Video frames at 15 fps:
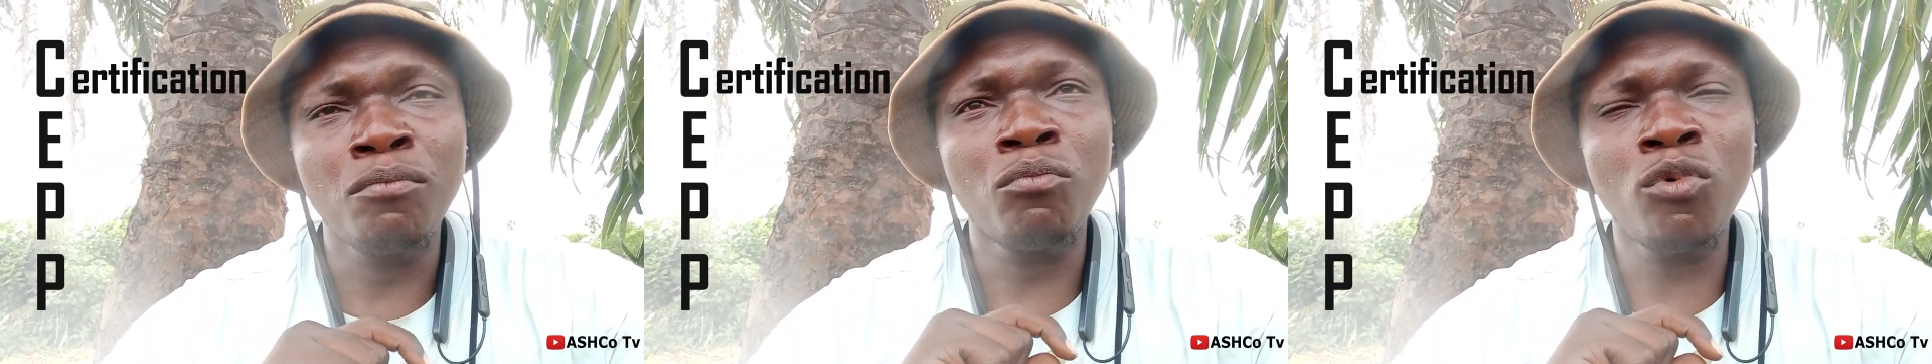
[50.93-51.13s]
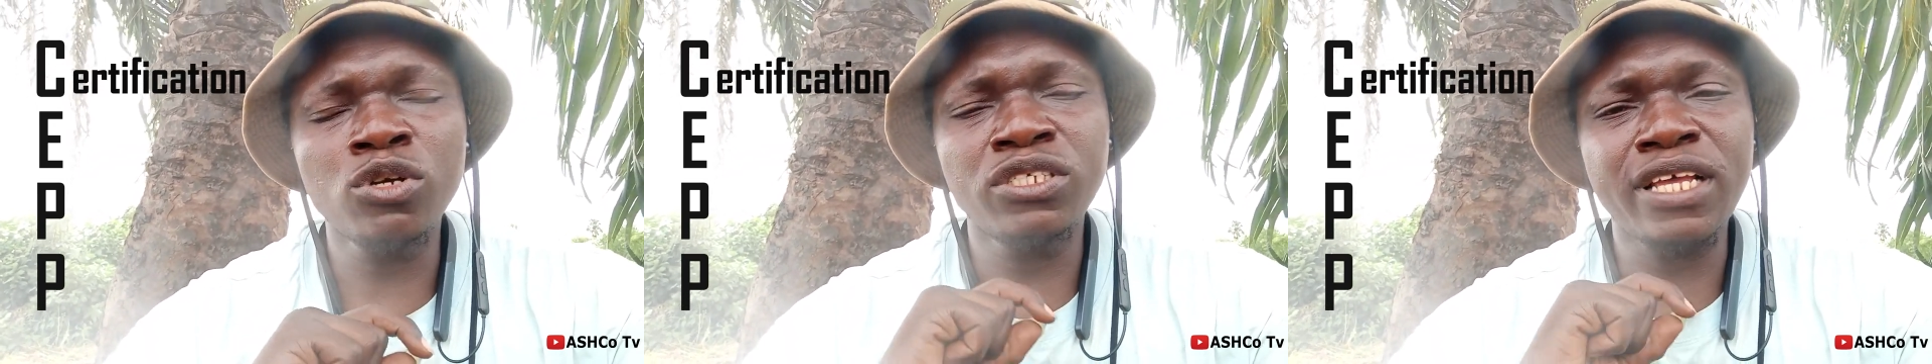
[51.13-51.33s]

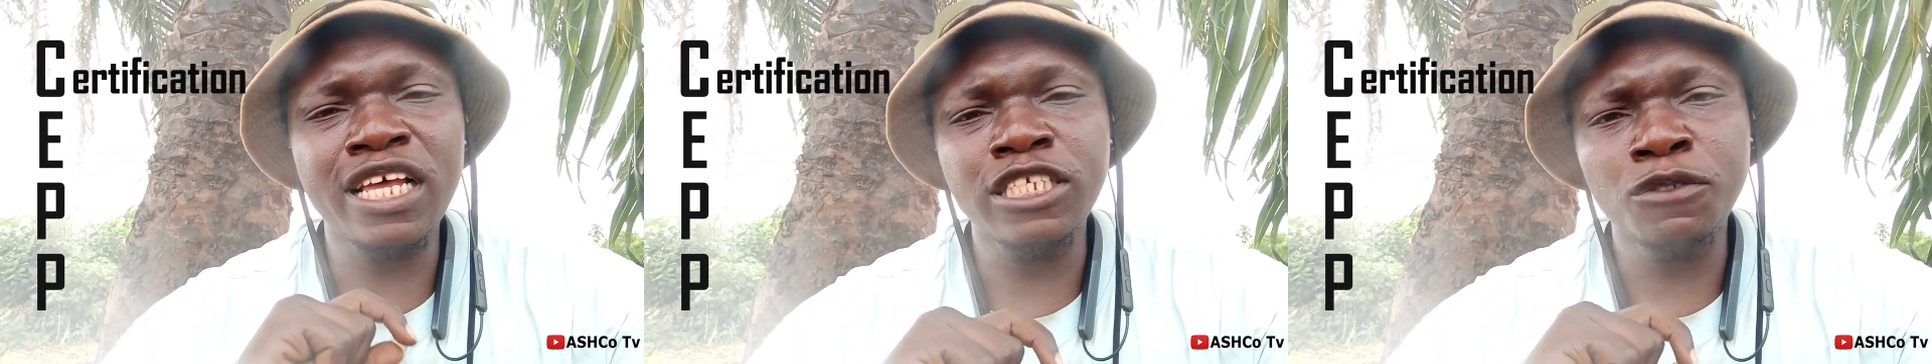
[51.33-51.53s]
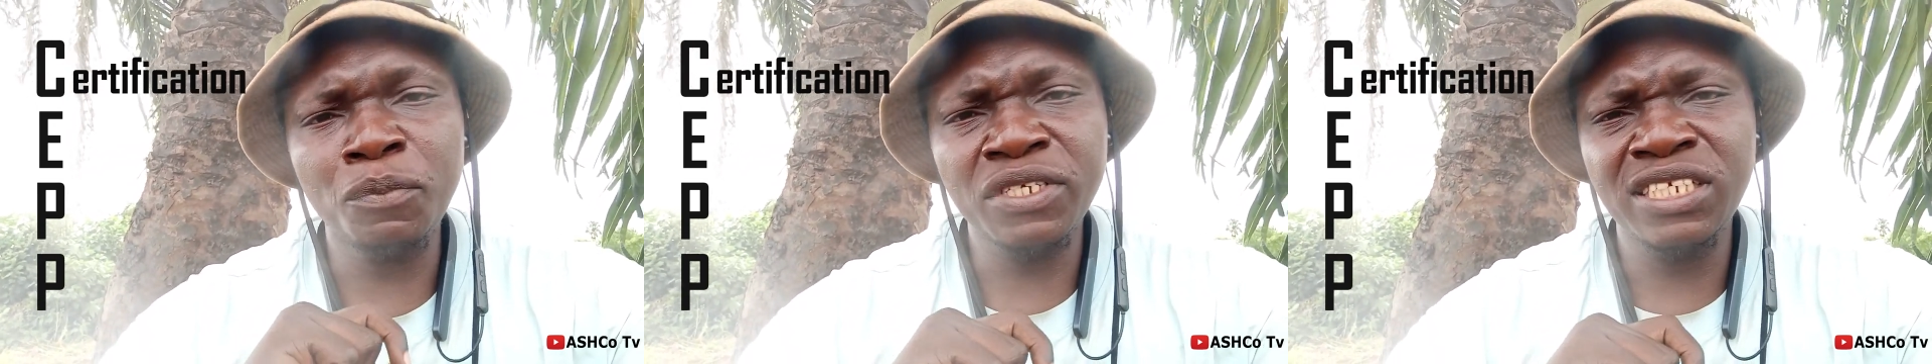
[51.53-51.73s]
most
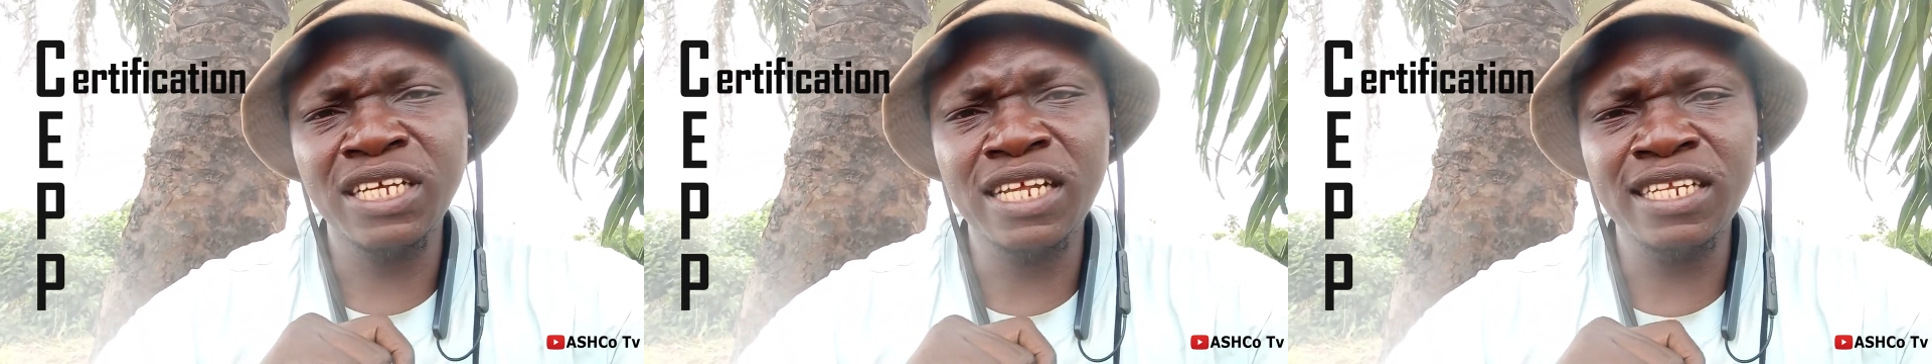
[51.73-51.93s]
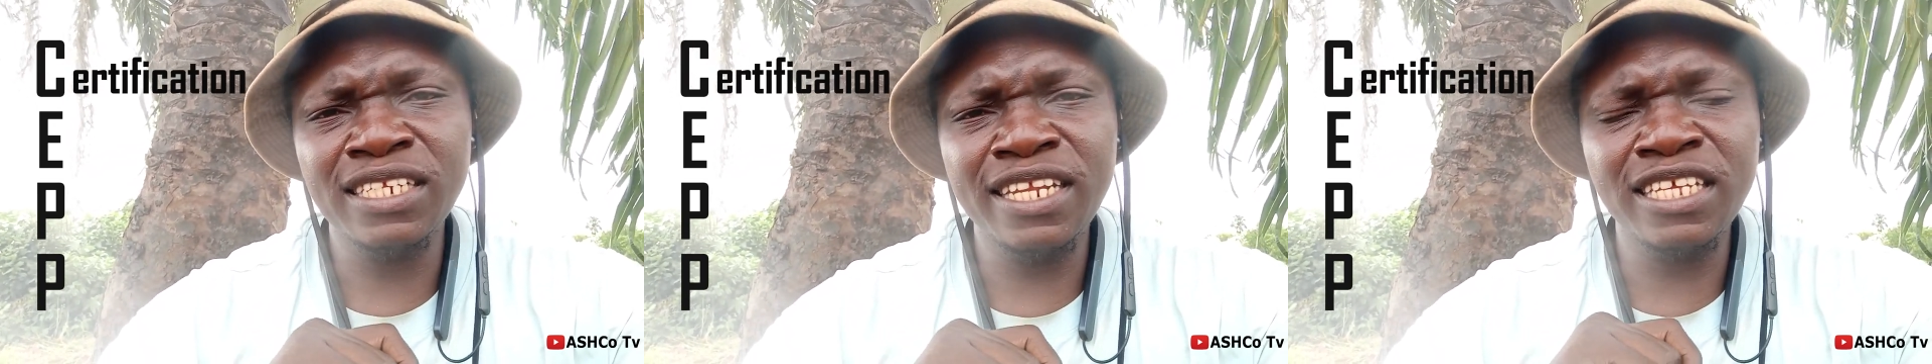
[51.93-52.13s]

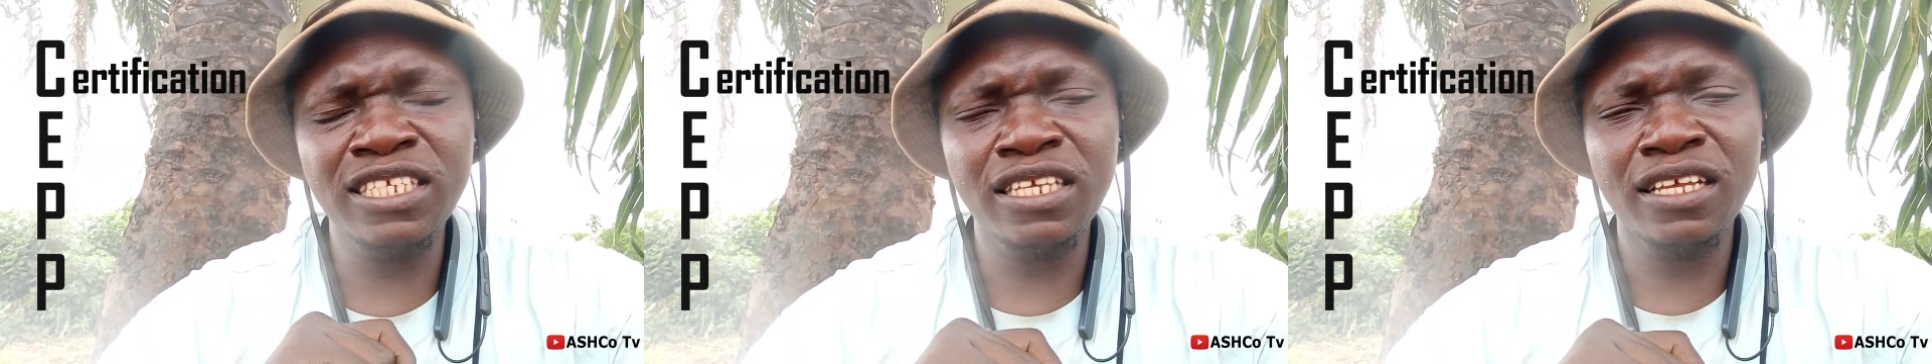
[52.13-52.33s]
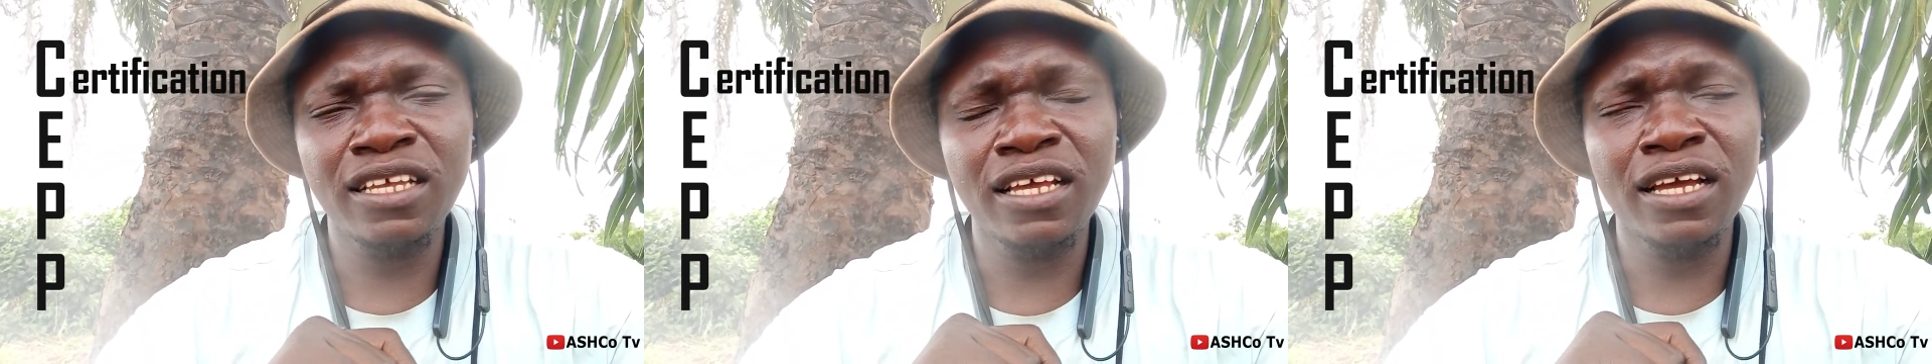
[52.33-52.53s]
especially
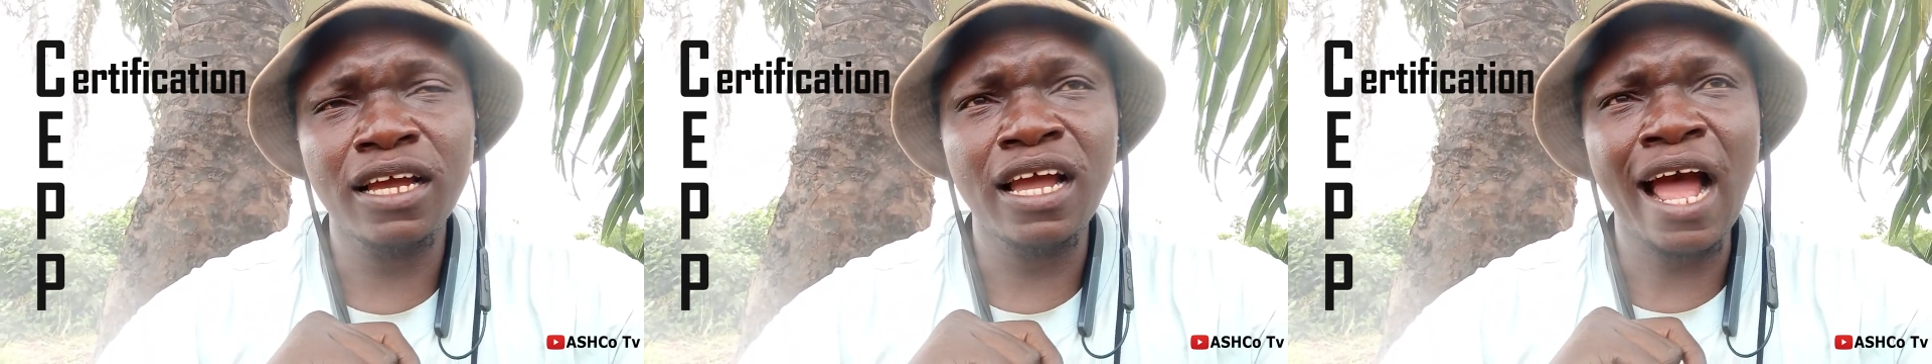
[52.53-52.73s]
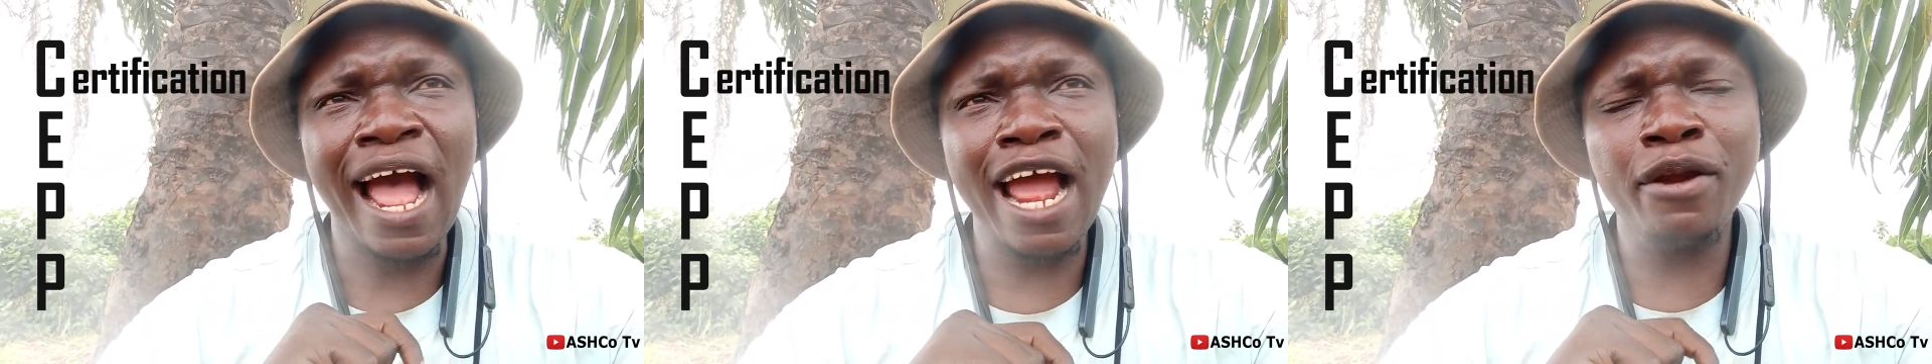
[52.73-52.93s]
this
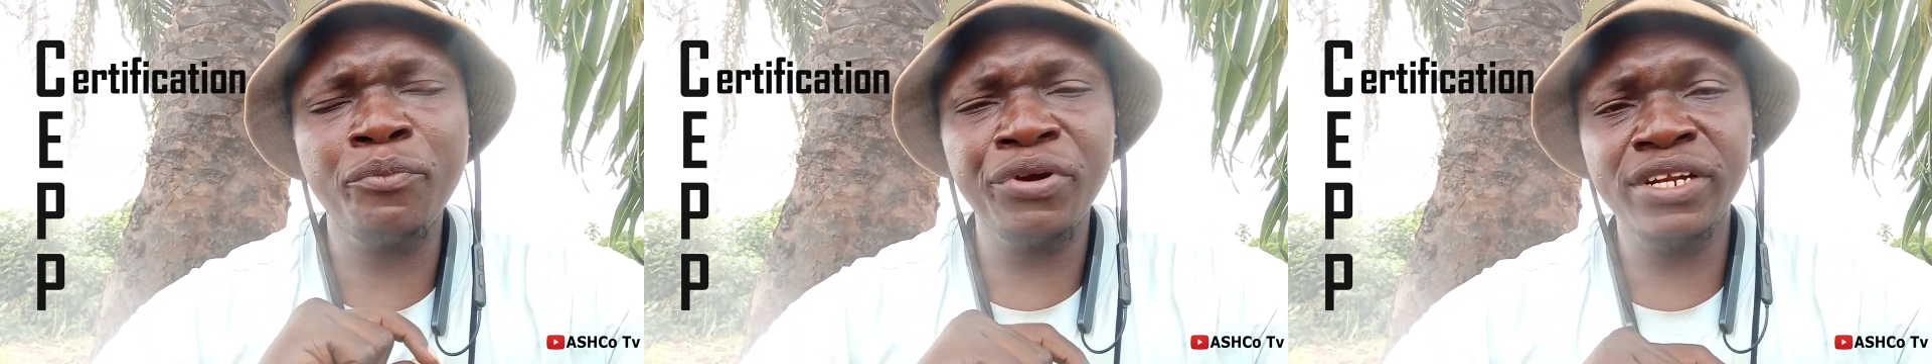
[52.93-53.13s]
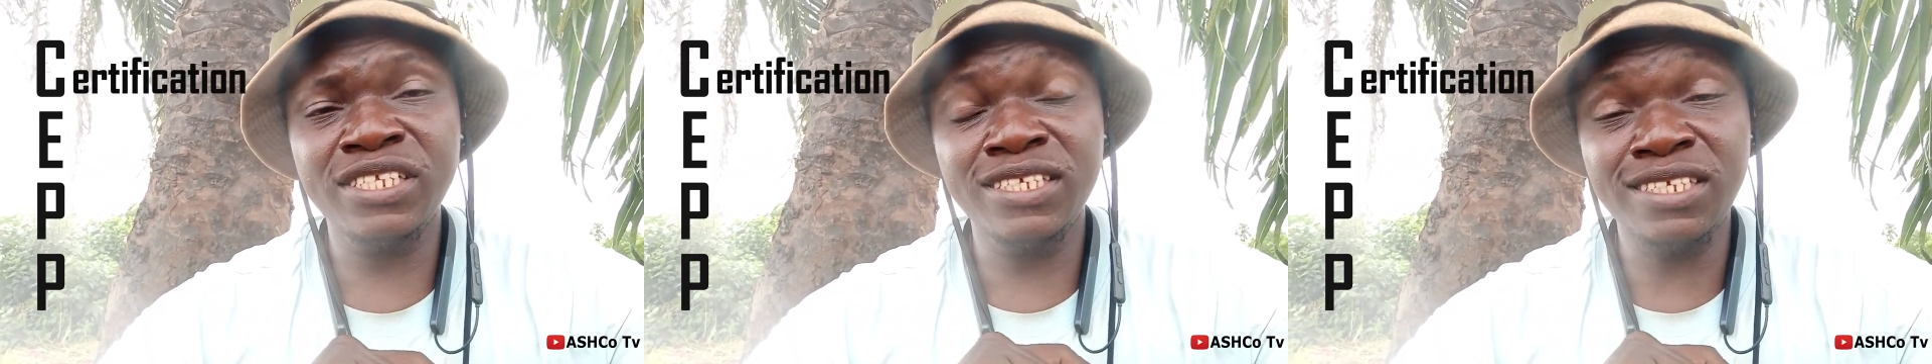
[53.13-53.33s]

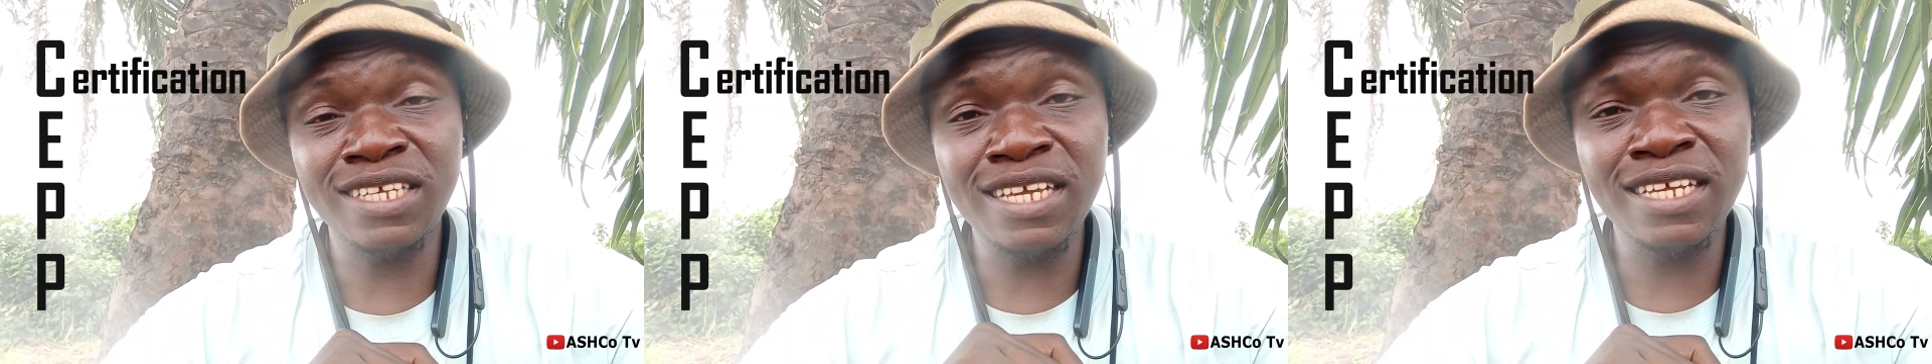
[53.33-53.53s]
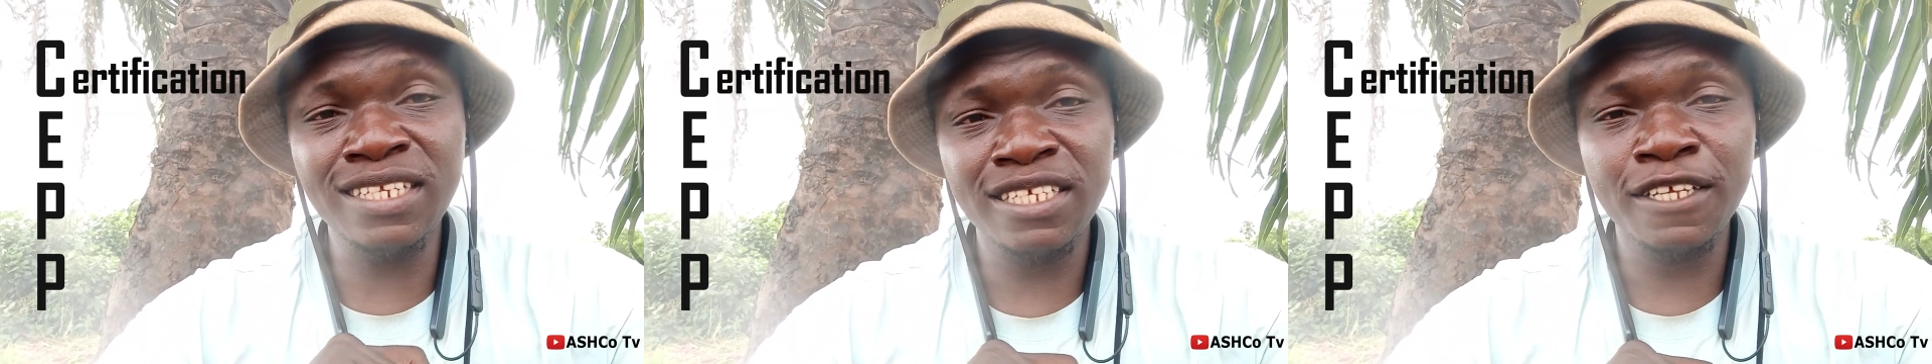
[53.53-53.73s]
hybrid
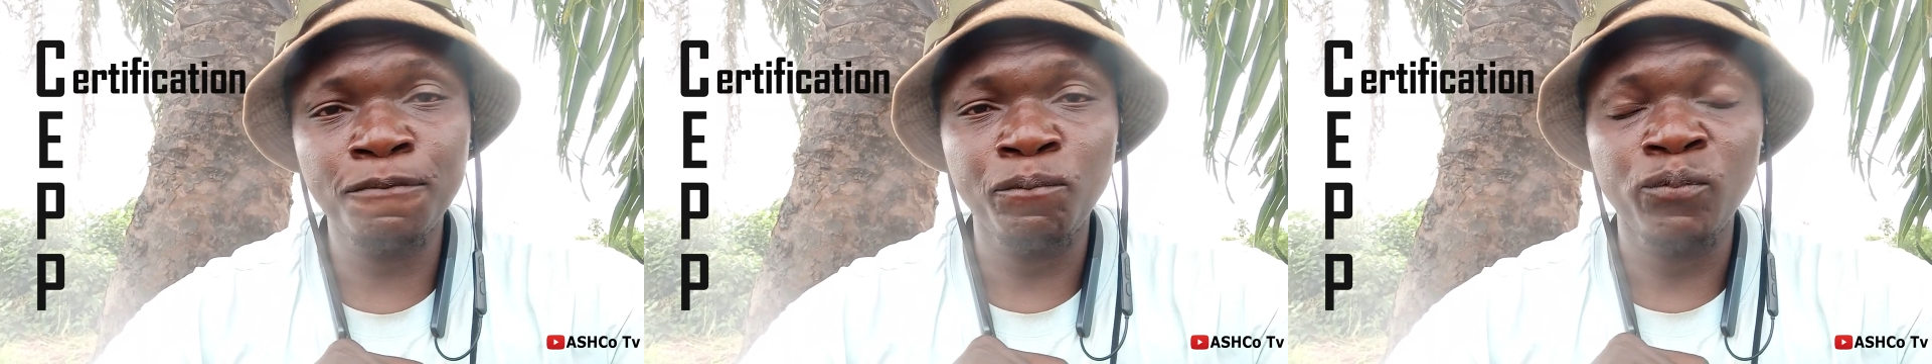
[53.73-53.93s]
seed,